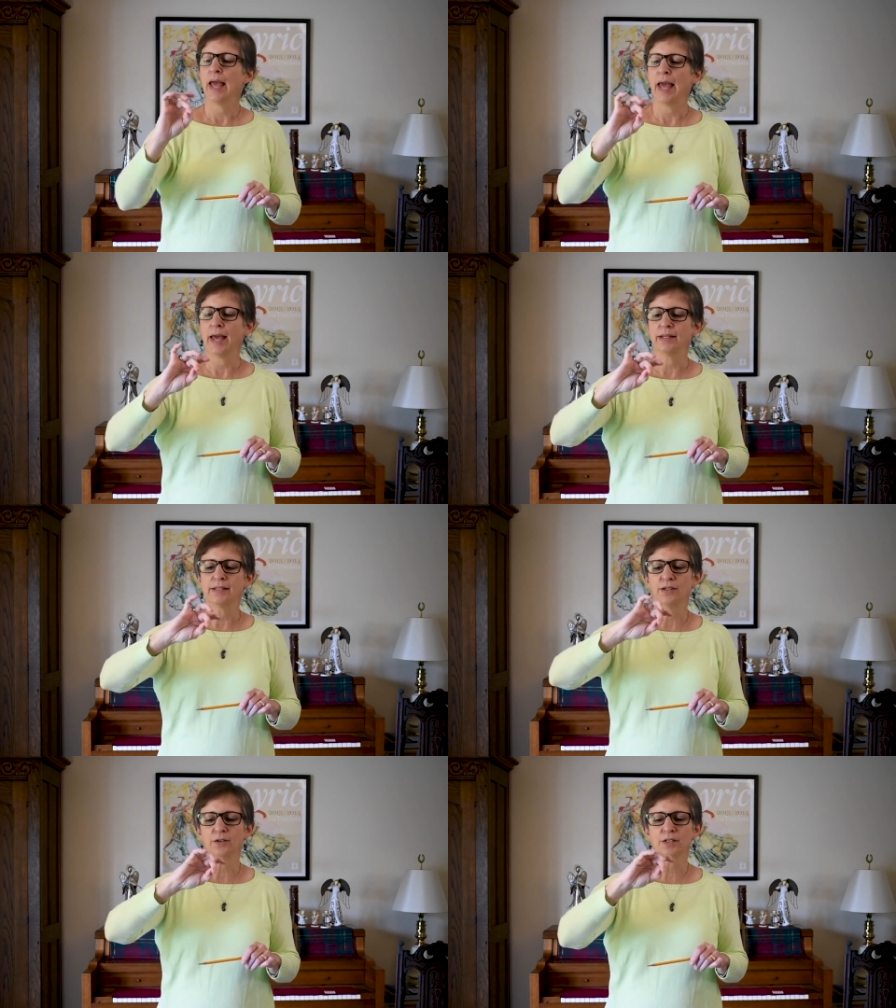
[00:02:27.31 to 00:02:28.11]

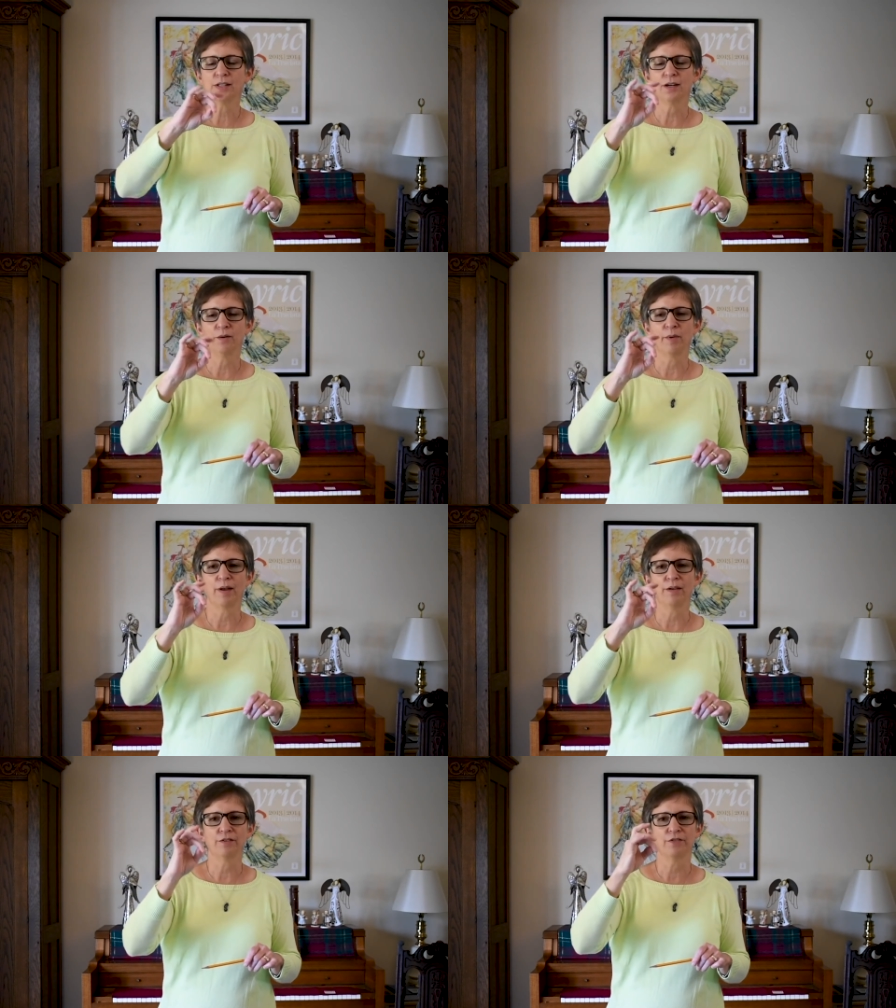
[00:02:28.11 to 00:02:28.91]
And notice that all my
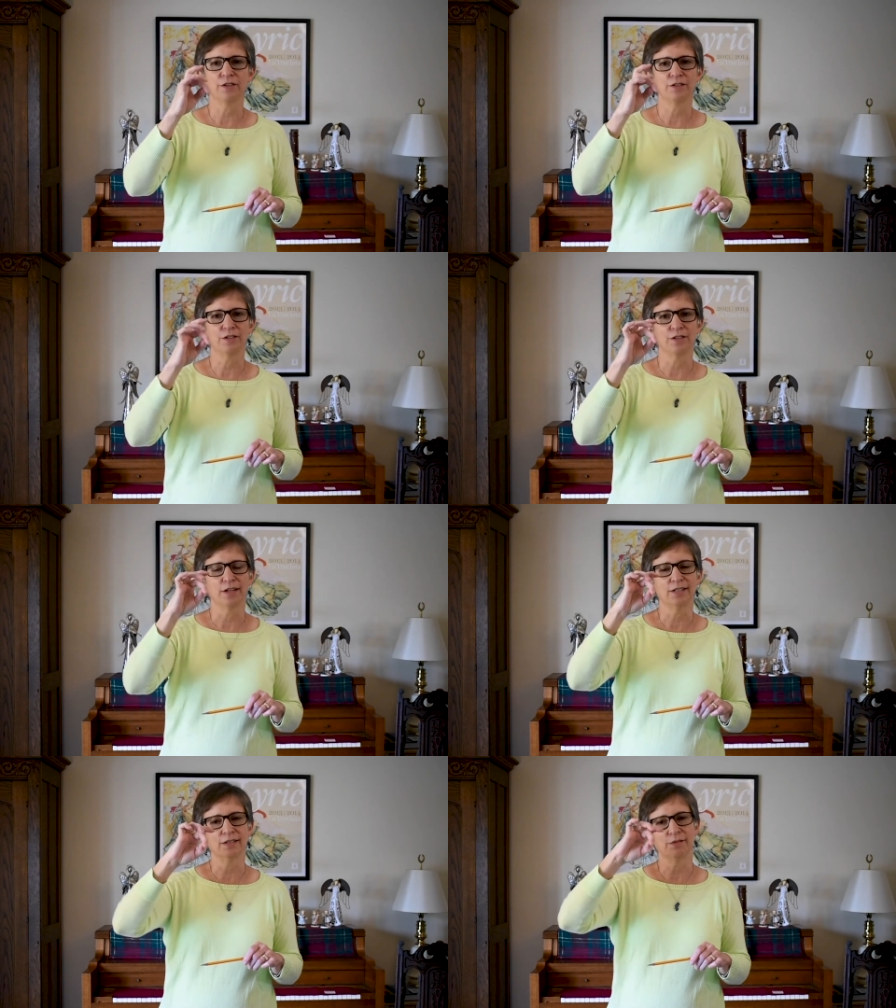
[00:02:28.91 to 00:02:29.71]
other fingers are
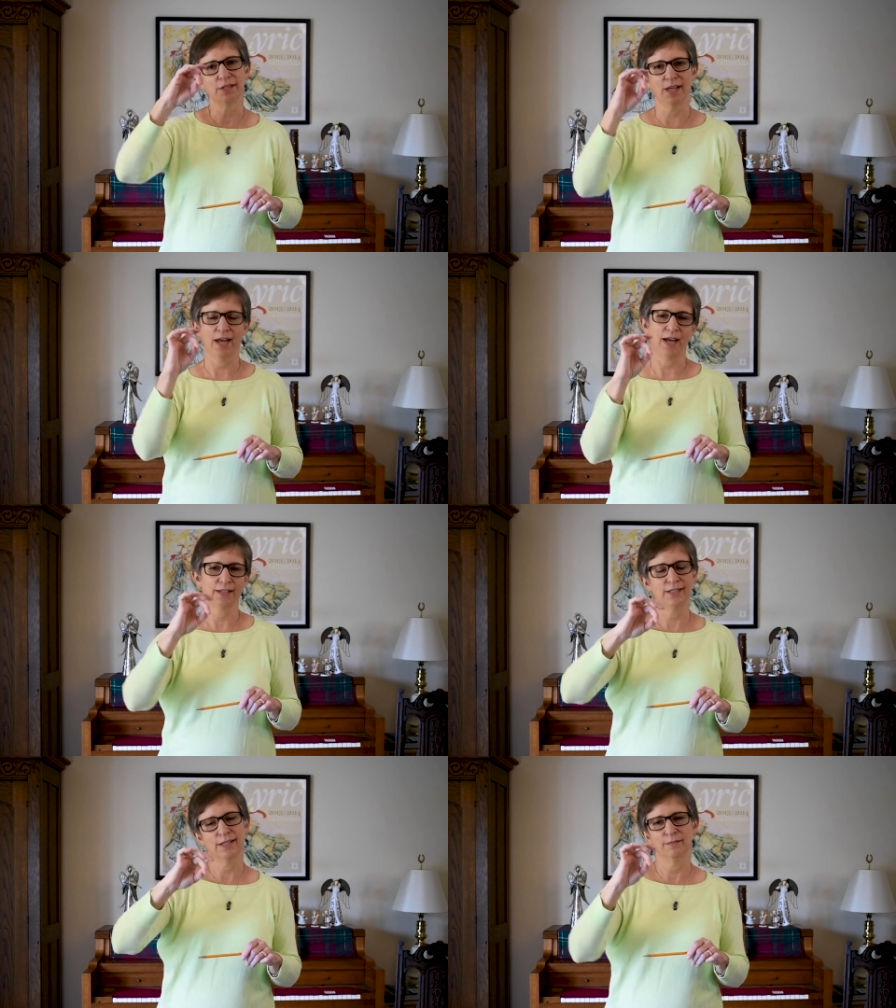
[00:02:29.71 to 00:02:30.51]
nice and
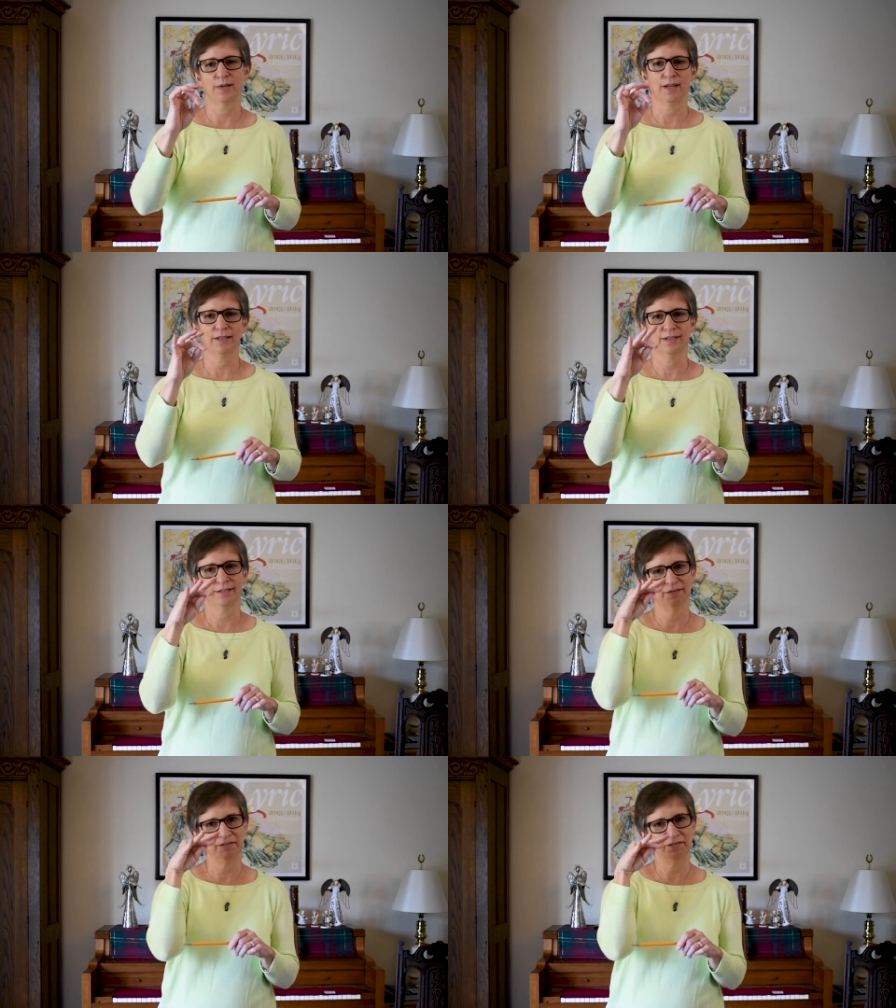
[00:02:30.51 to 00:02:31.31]
relaxed, and I'm not
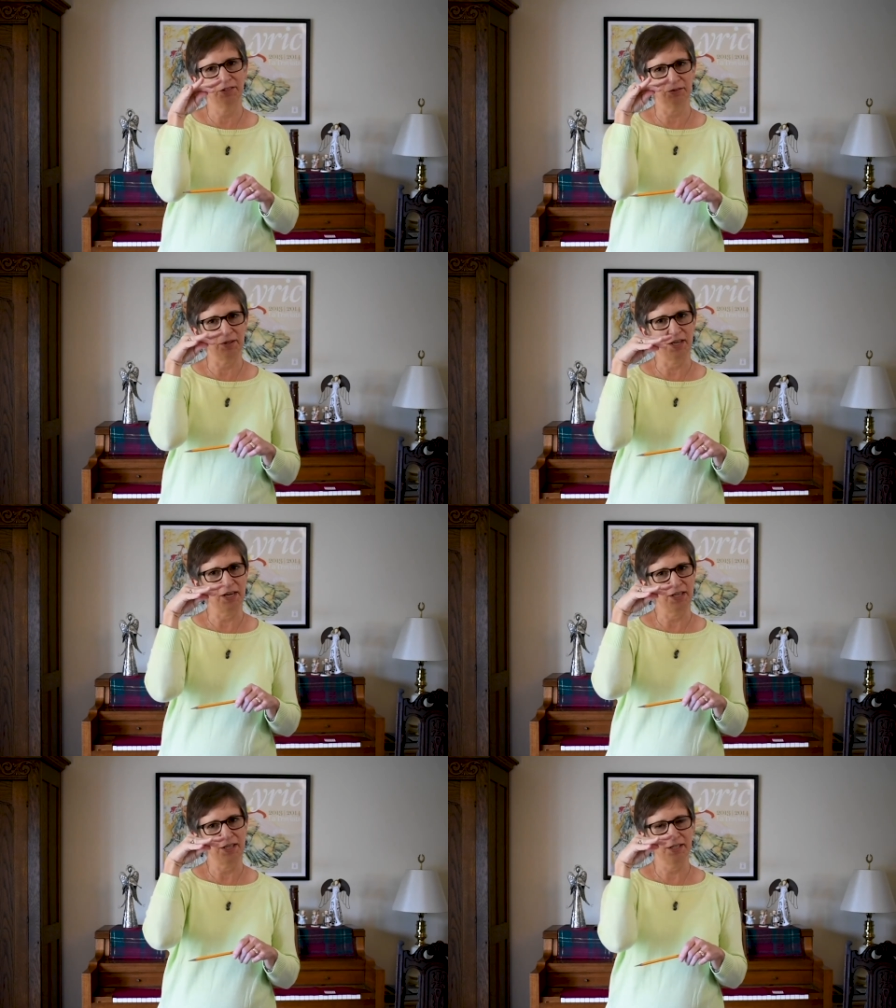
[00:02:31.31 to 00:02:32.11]
doing
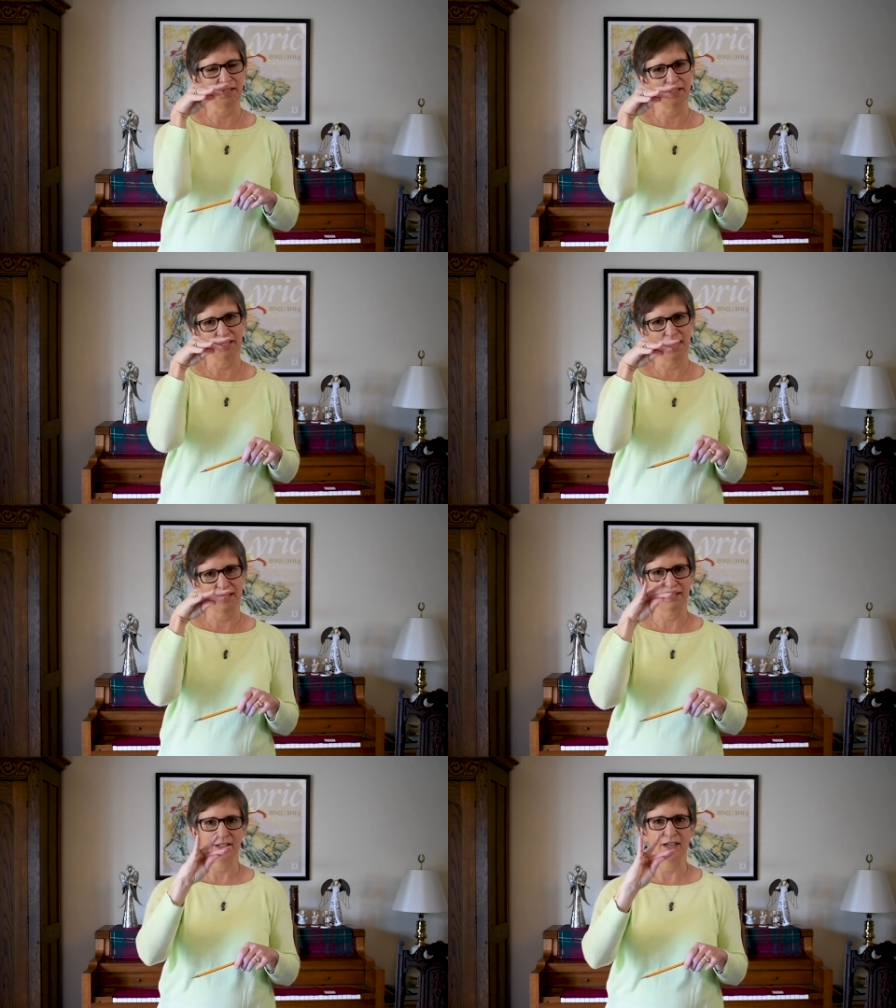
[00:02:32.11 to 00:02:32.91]
anything that
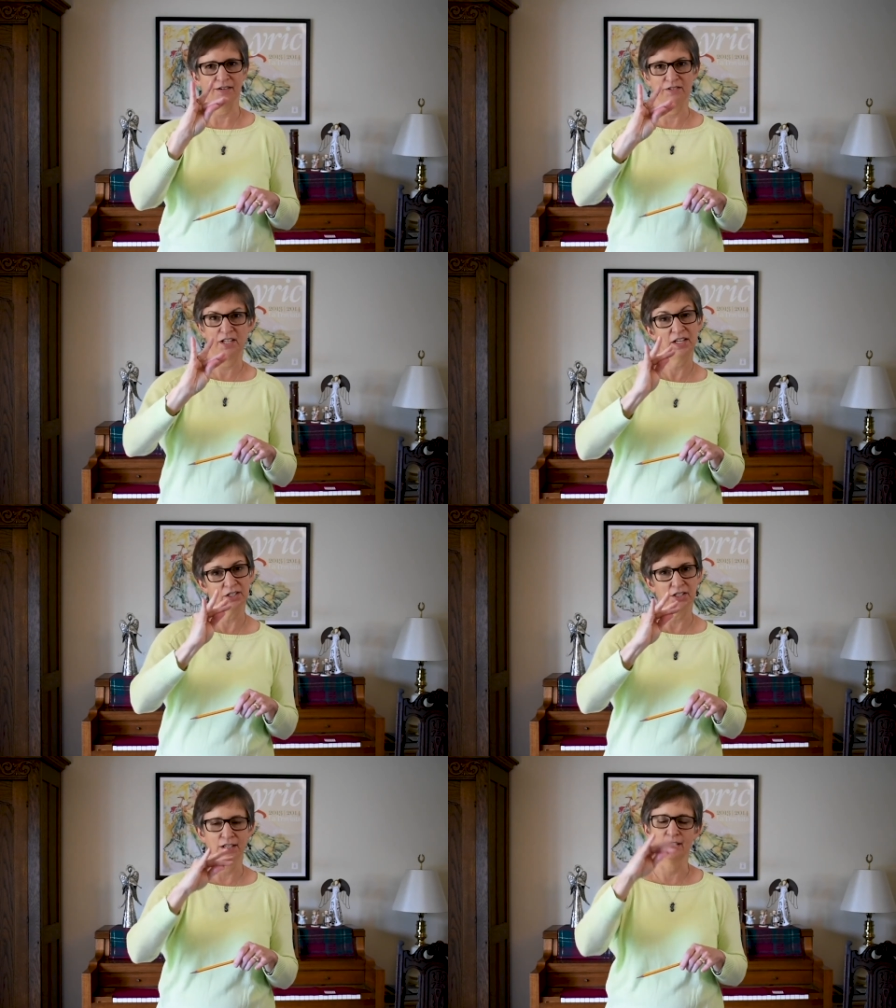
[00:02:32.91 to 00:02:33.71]
has a lot of
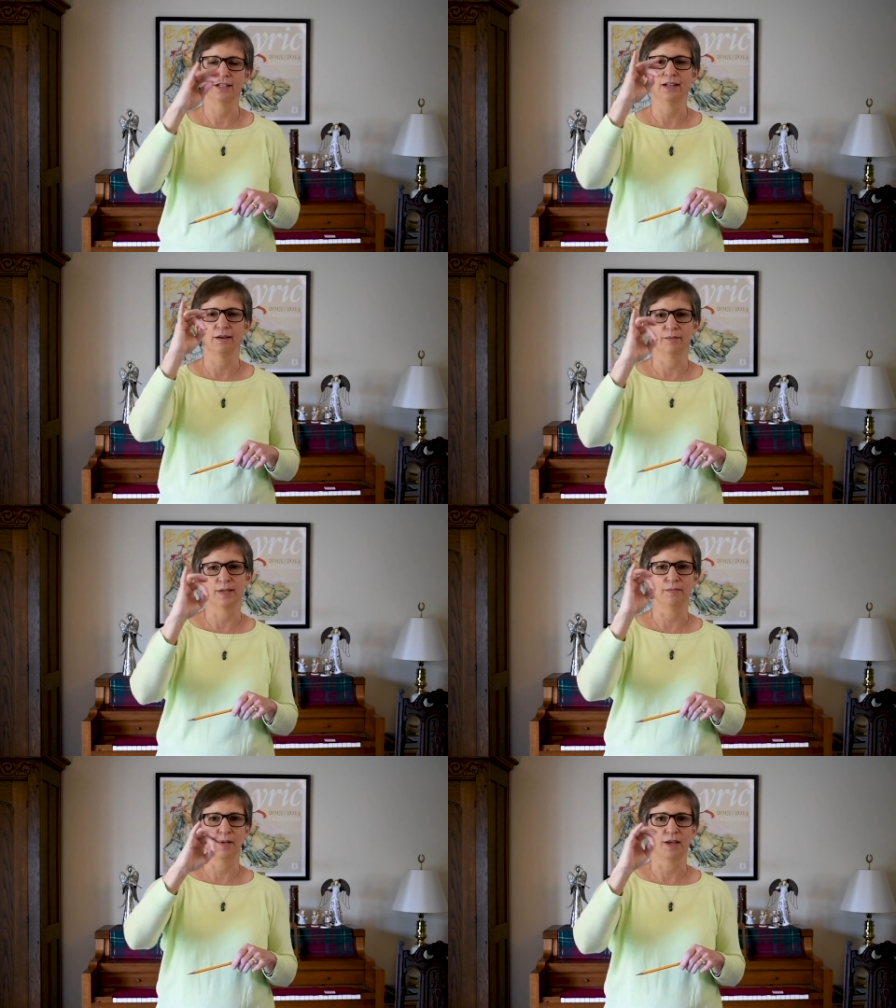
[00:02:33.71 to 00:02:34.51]
tension in it. I'm
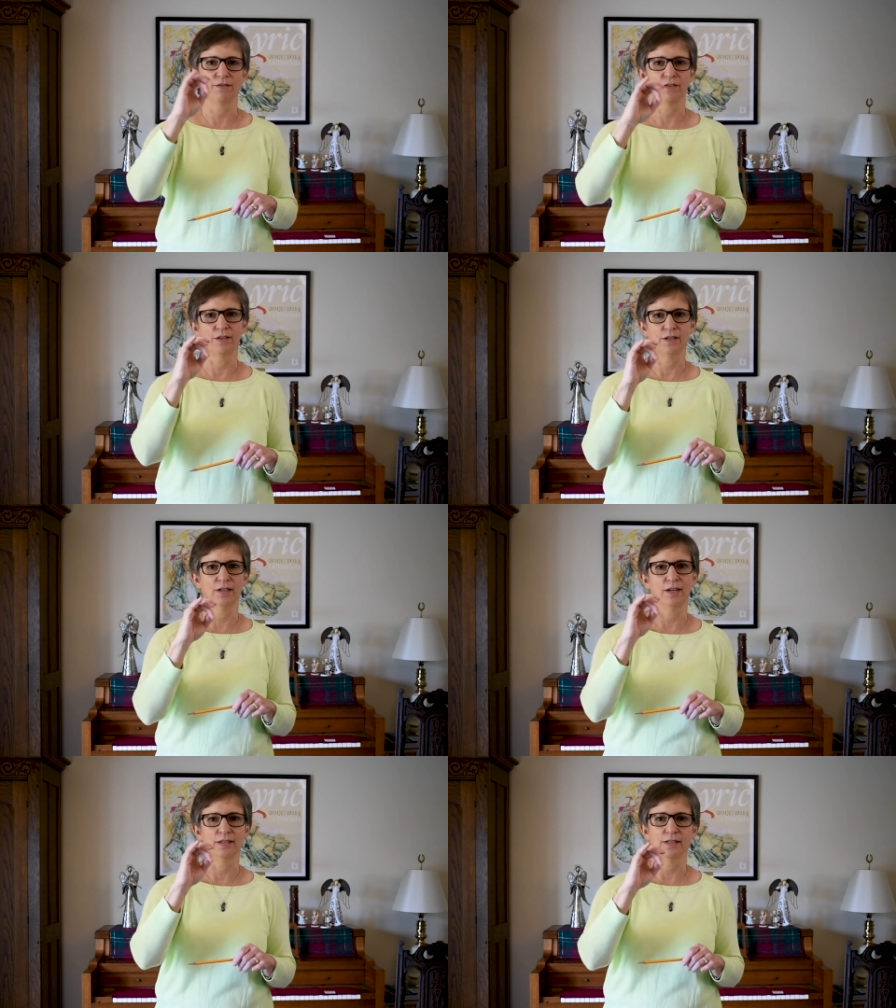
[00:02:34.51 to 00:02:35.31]
keeping everything
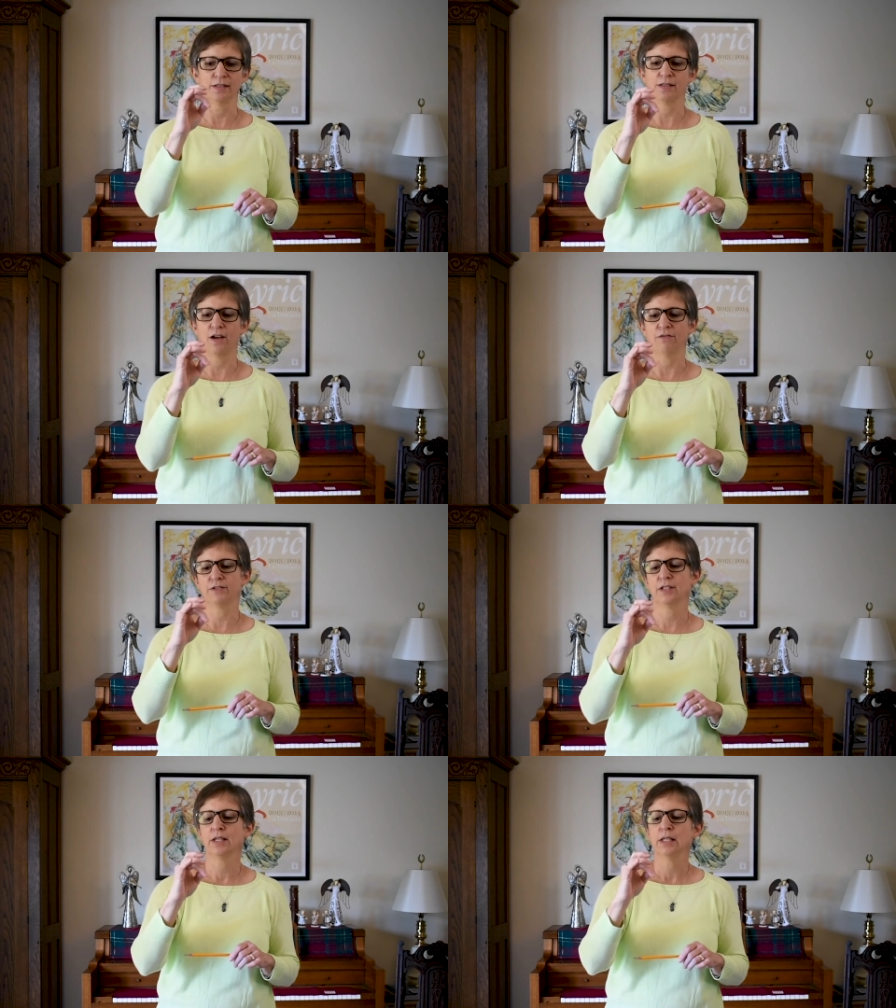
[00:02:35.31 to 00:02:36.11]
nice and soft.